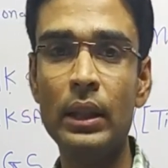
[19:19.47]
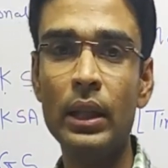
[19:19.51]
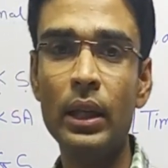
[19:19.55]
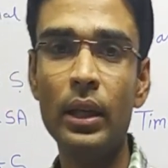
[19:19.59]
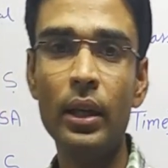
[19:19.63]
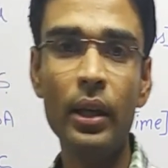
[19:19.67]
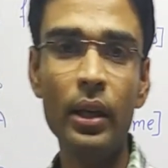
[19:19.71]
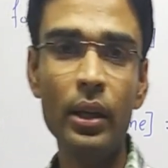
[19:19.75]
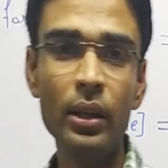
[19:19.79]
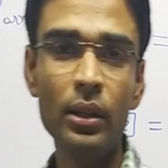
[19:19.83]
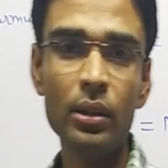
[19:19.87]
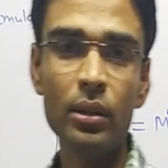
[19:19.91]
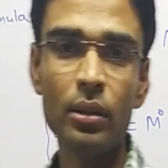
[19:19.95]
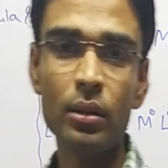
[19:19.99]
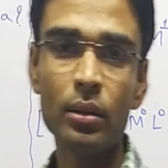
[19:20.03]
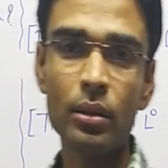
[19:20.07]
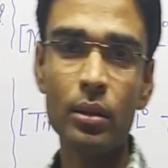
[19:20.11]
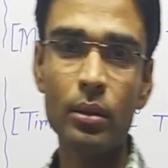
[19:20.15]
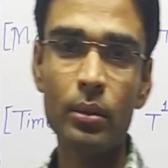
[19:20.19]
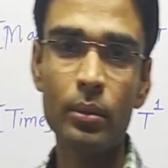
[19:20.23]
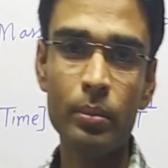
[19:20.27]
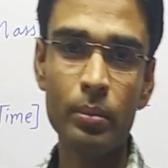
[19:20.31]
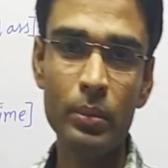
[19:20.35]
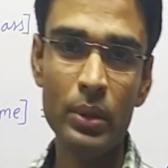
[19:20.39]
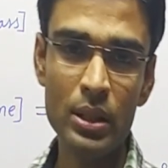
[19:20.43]

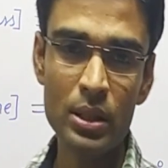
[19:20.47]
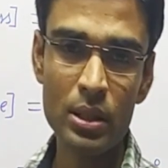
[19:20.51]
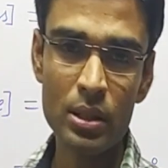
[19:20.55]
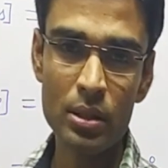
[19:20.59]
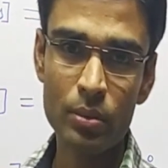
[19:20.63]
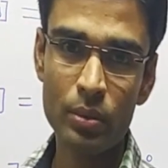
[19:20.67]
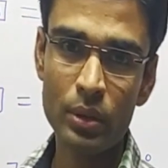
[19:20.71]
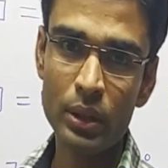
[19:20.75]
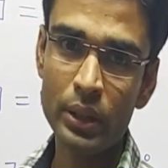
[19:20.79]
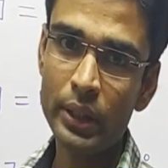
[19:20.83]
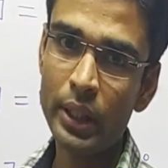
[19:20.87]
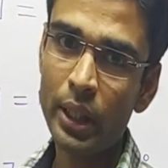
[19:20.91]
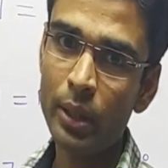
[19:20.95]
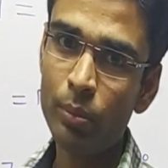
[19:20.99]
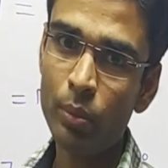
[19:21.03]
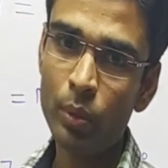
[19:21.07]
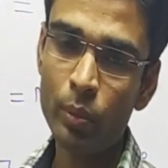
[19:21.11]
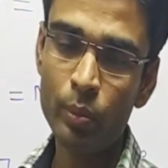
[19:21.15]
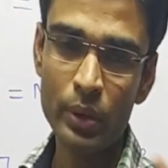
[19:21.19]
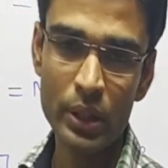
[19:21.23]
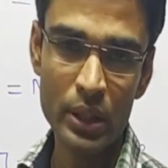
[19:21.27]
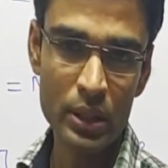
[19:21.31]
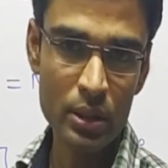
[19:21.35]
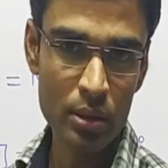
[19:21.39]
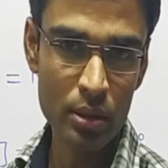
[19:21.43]
Length means one type
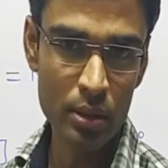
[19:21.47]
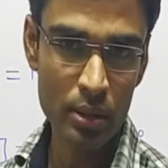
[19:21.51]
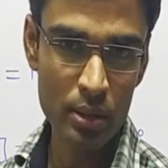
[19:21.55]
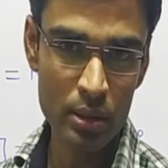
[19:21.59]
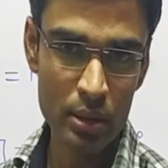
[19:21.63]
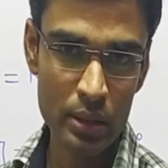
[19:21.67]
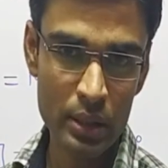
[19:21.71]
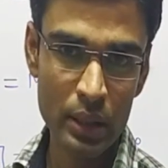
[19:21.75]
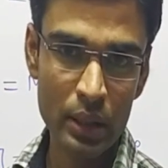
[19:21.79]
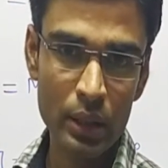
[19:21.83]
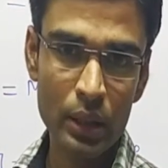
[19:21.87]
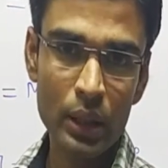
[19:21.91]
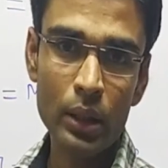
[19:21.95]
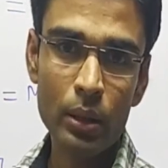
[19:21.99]
of distance.